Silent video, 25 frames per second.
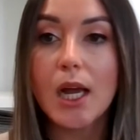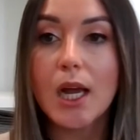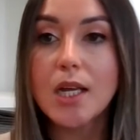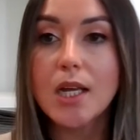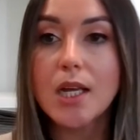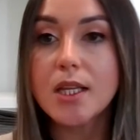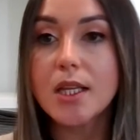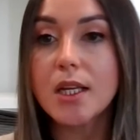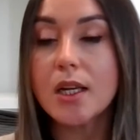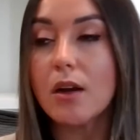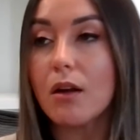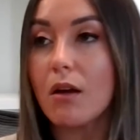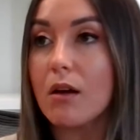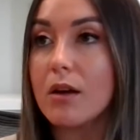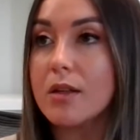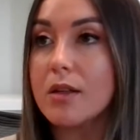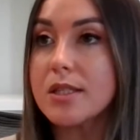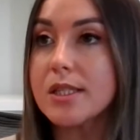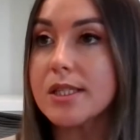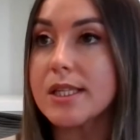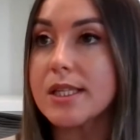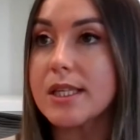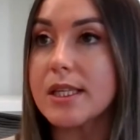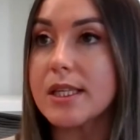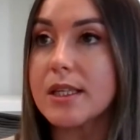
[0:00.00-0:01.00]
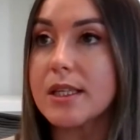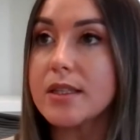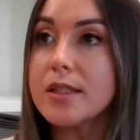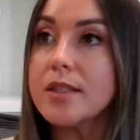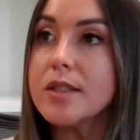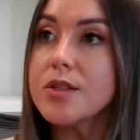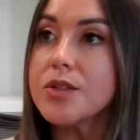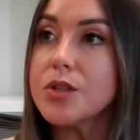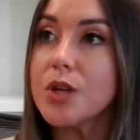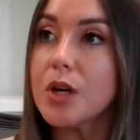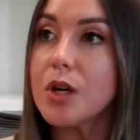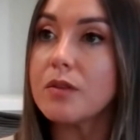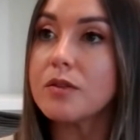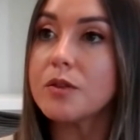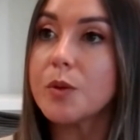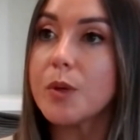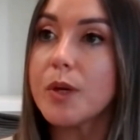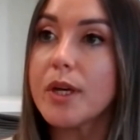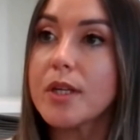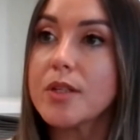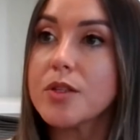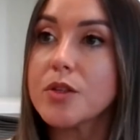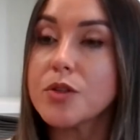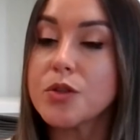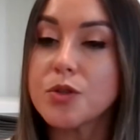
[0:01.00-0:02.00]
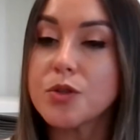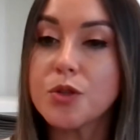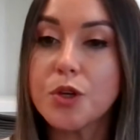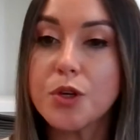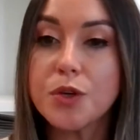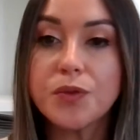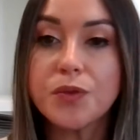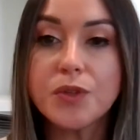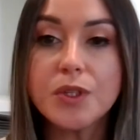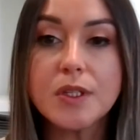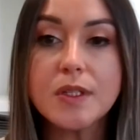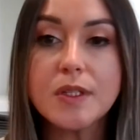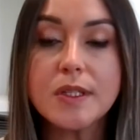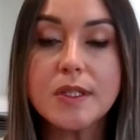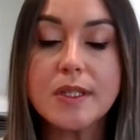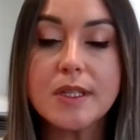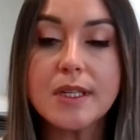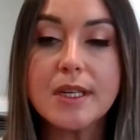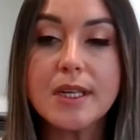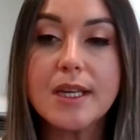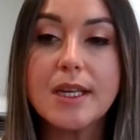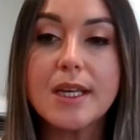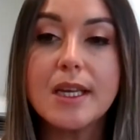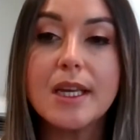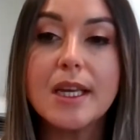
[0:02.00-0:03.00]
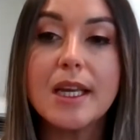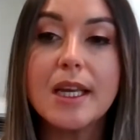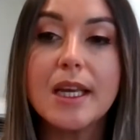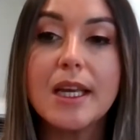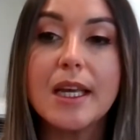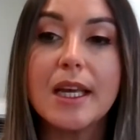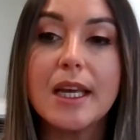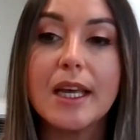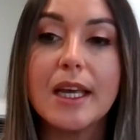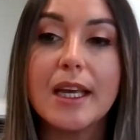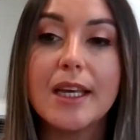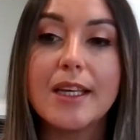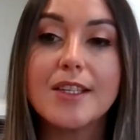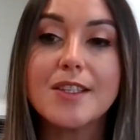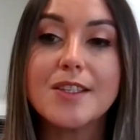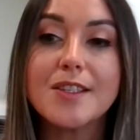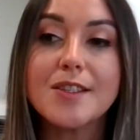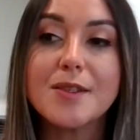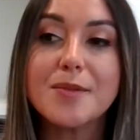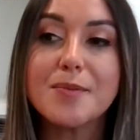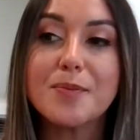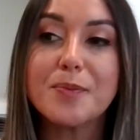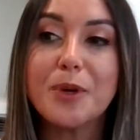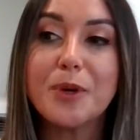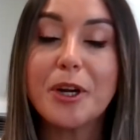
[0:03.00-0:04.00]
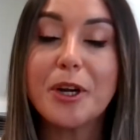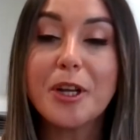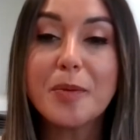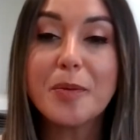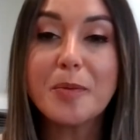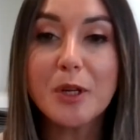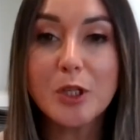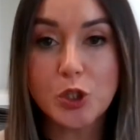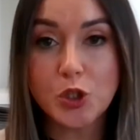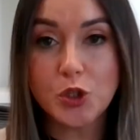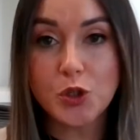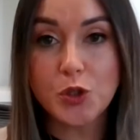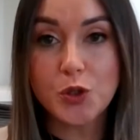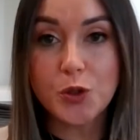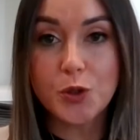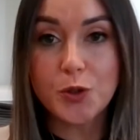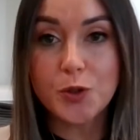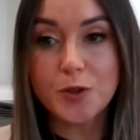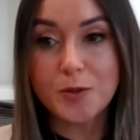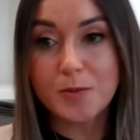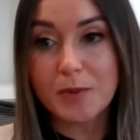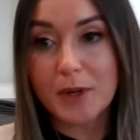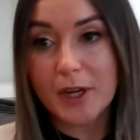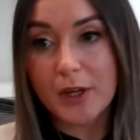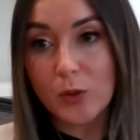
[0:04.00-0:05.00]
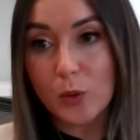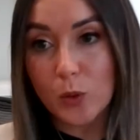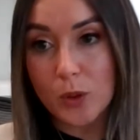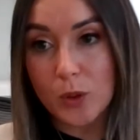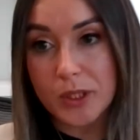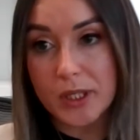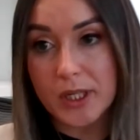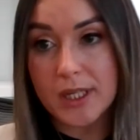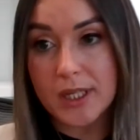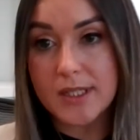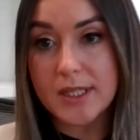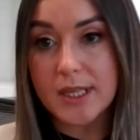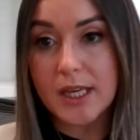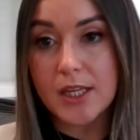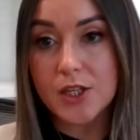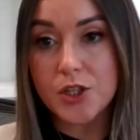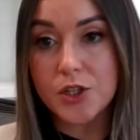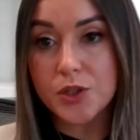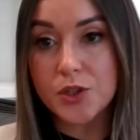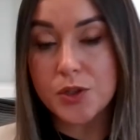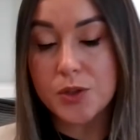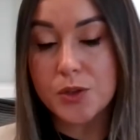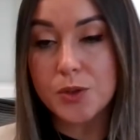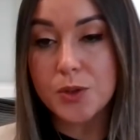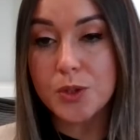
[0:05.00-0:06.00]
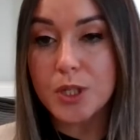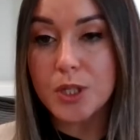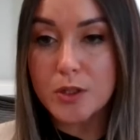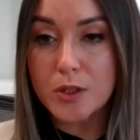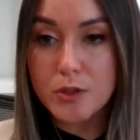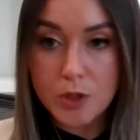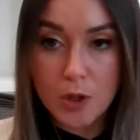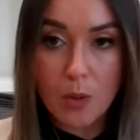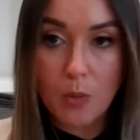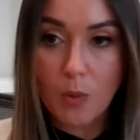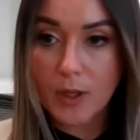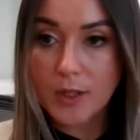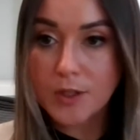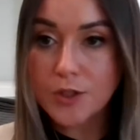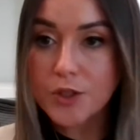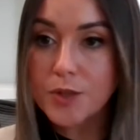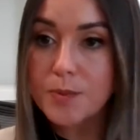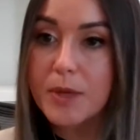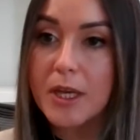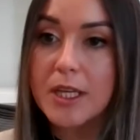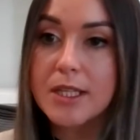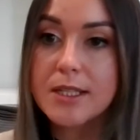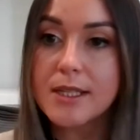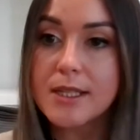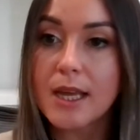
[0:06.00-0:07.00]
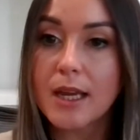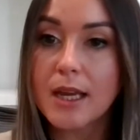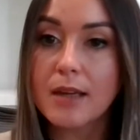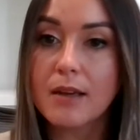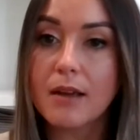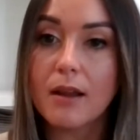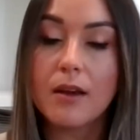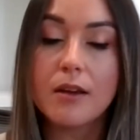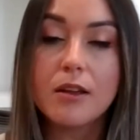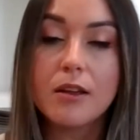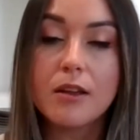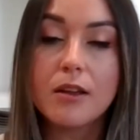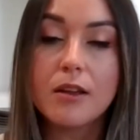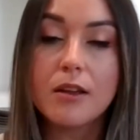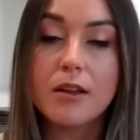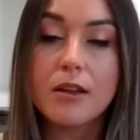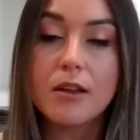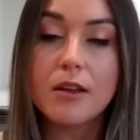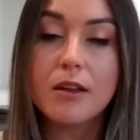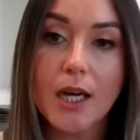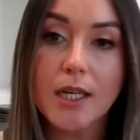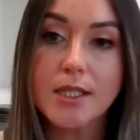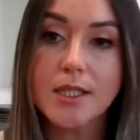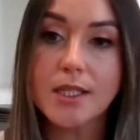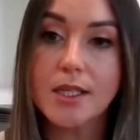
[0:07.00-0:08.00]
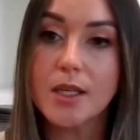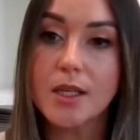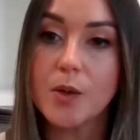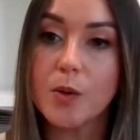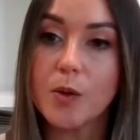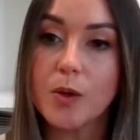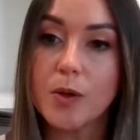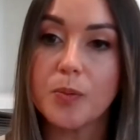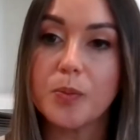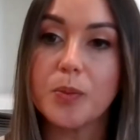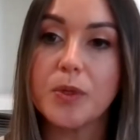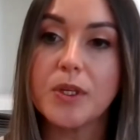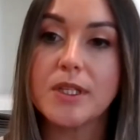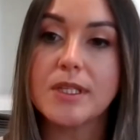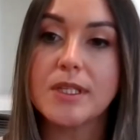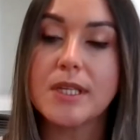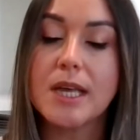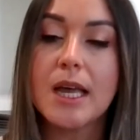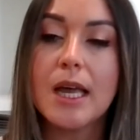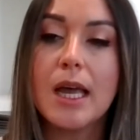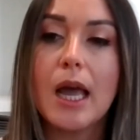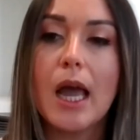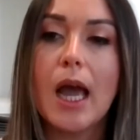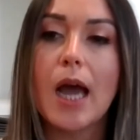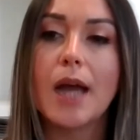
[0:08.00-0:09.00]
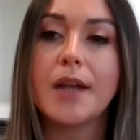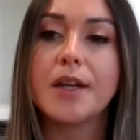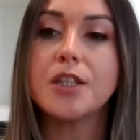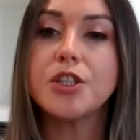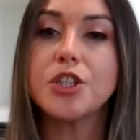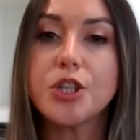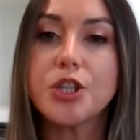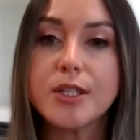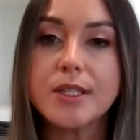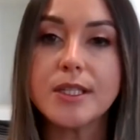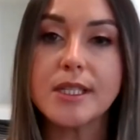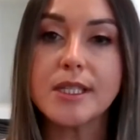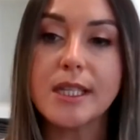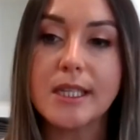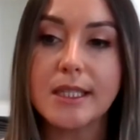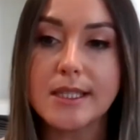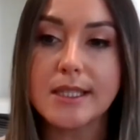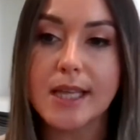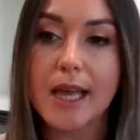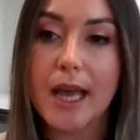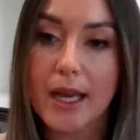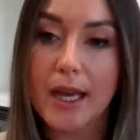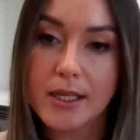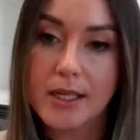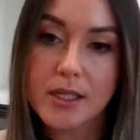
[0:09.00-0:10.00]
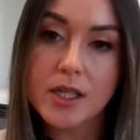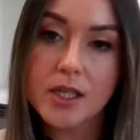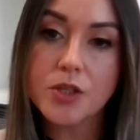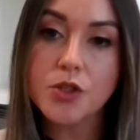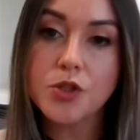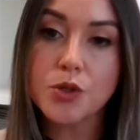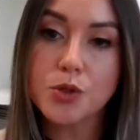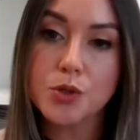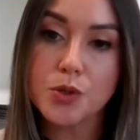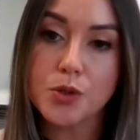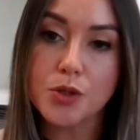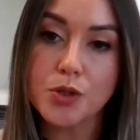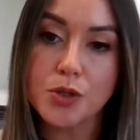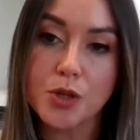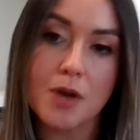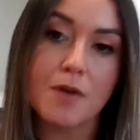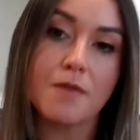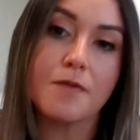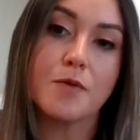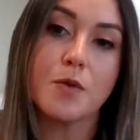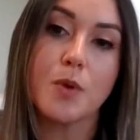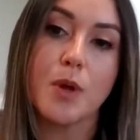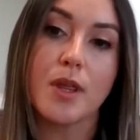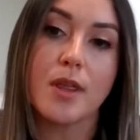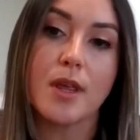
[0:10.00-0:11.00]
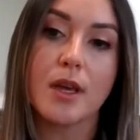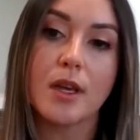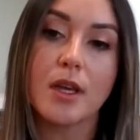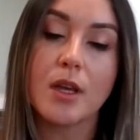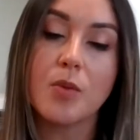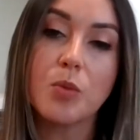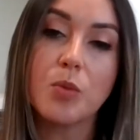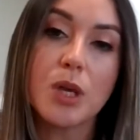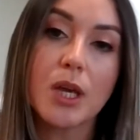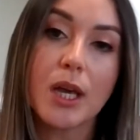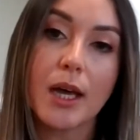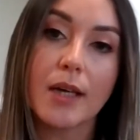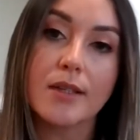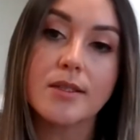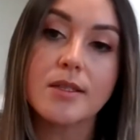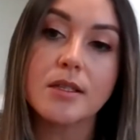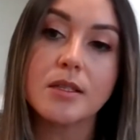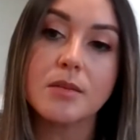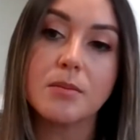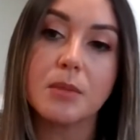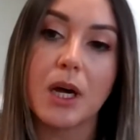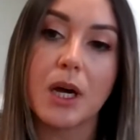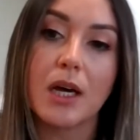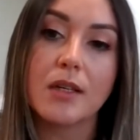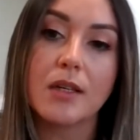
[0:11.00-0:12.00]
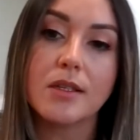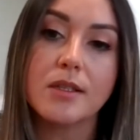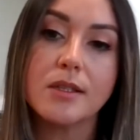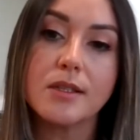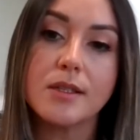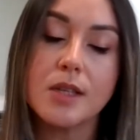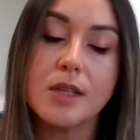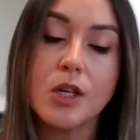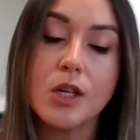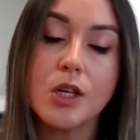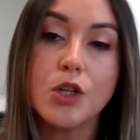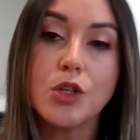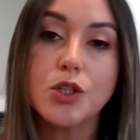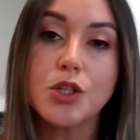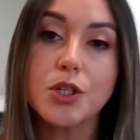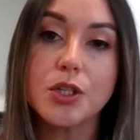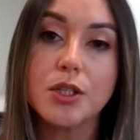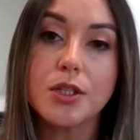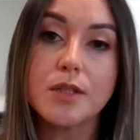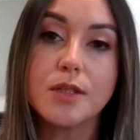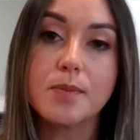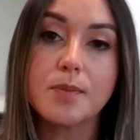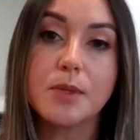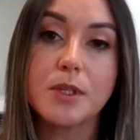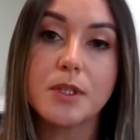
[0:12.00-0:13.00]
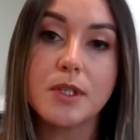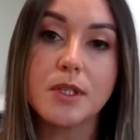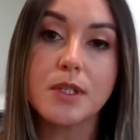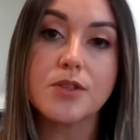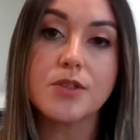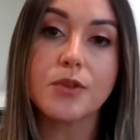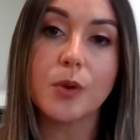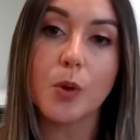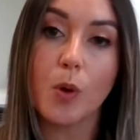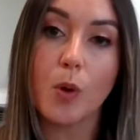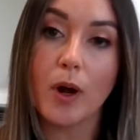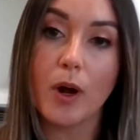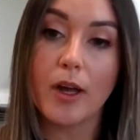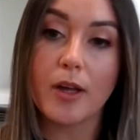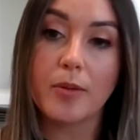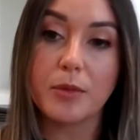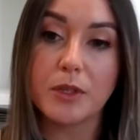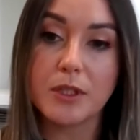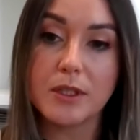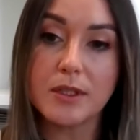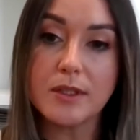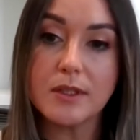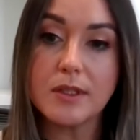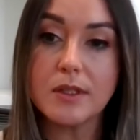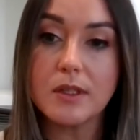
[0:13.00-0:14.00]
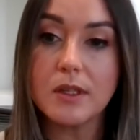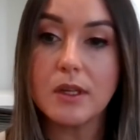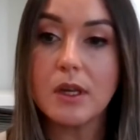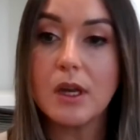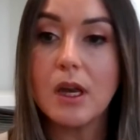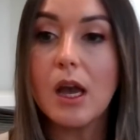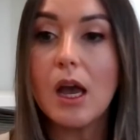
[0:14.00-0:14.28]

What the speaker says: And then lastly, software as a service is pretty much used by an organization who does not want to maintain any of its IT equipment, and it just needs access to a software that can be customized to its business requirements.